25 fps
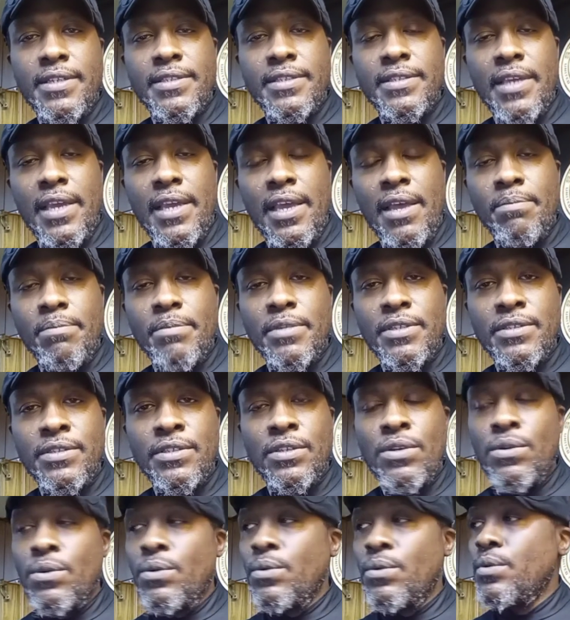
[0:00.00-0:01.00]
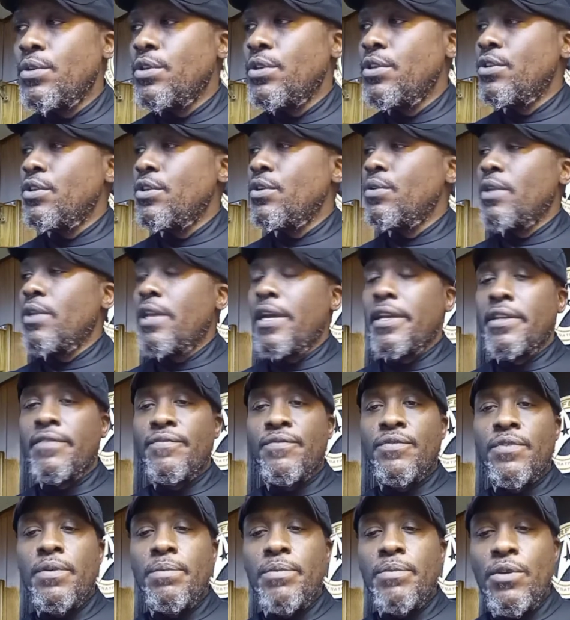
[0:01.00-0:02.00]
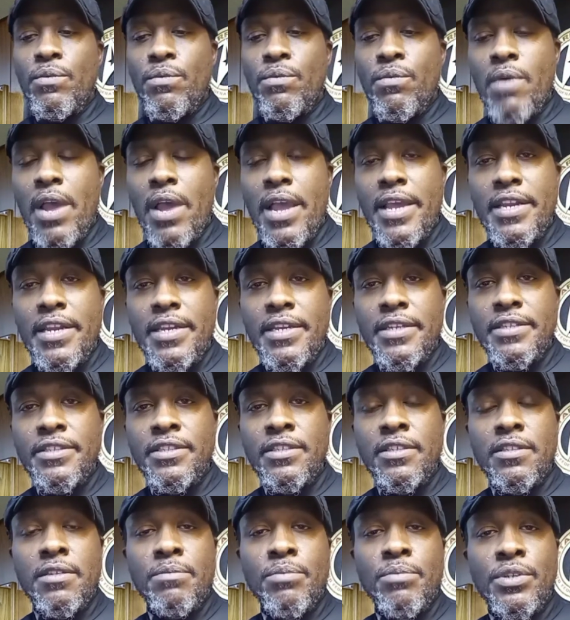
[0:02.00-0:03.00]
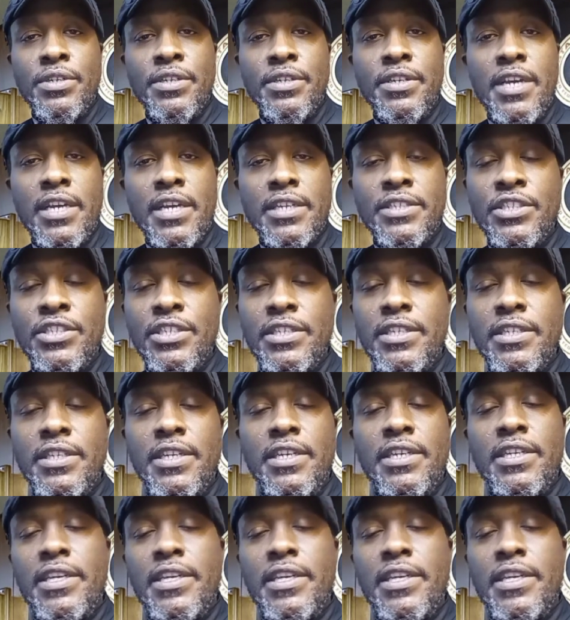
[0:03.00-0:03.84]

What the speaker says: this episode, like from the writing to the production.